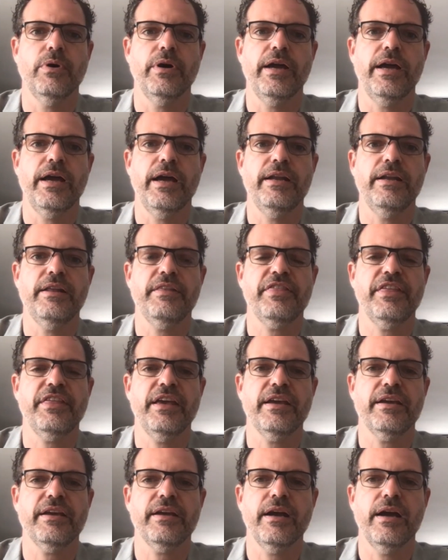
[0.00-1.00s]

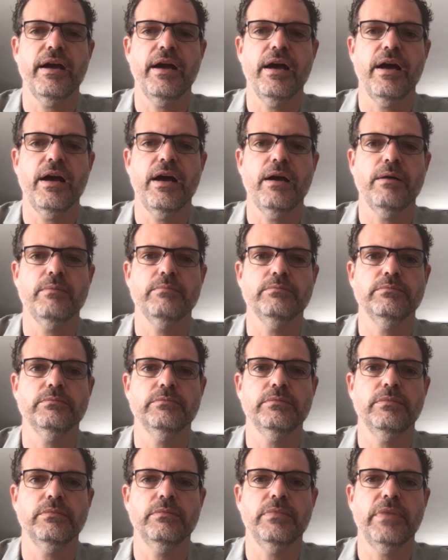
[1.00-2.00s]
anything
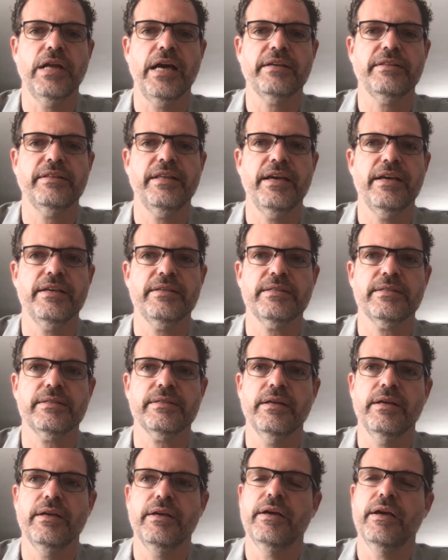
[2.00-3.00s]
like
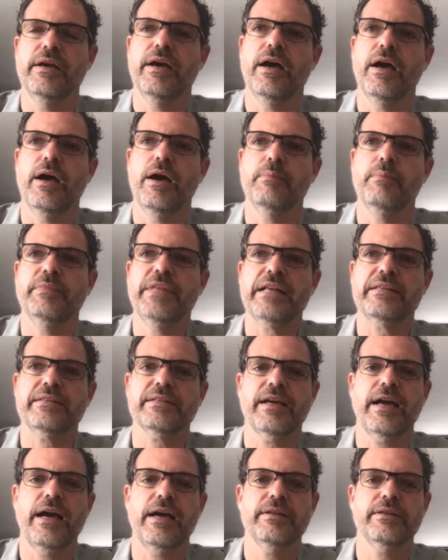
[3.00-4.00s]
this,
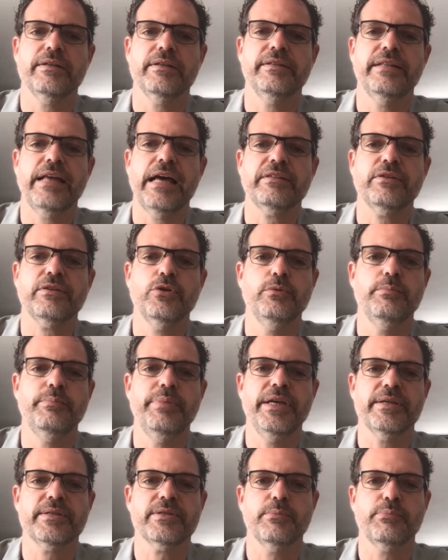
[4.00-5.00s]
that could
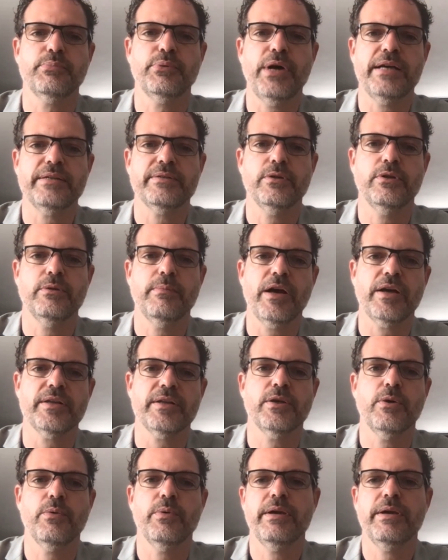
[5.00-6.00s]
be a surprise to the market.
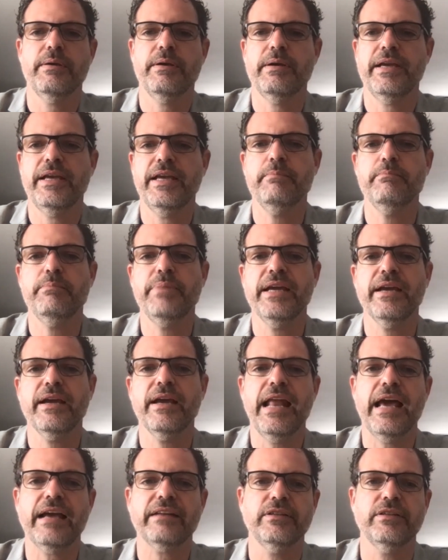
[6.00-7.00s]
So him being
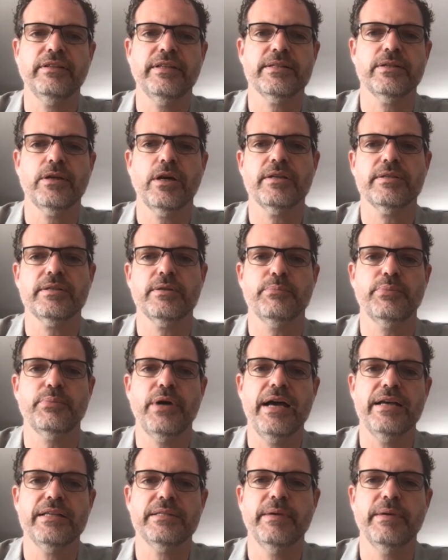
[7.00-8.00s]
elected is not a
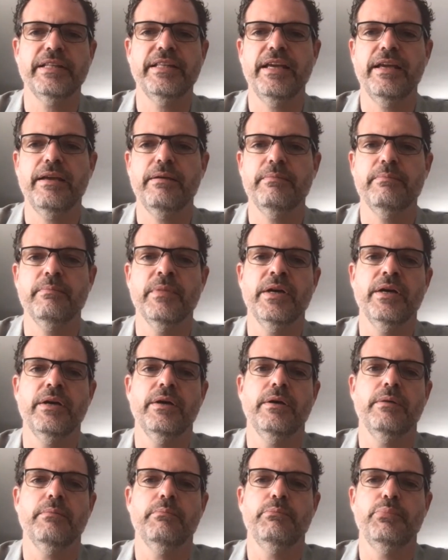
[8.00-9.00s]
surprise, but he
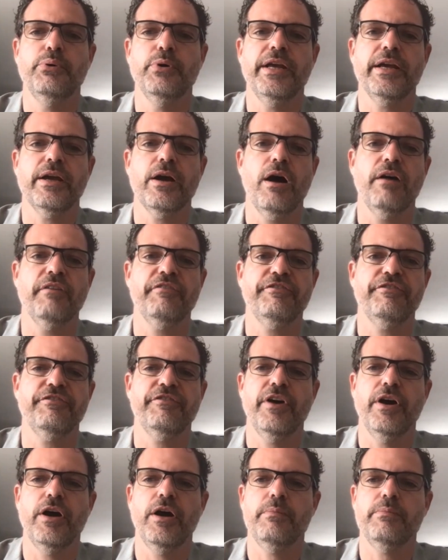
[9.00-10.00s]
putting off
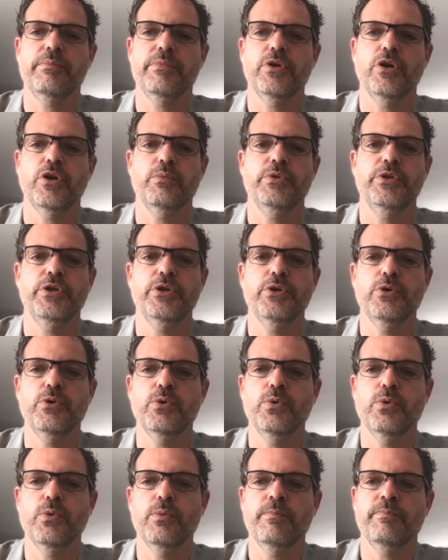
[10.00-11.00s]
new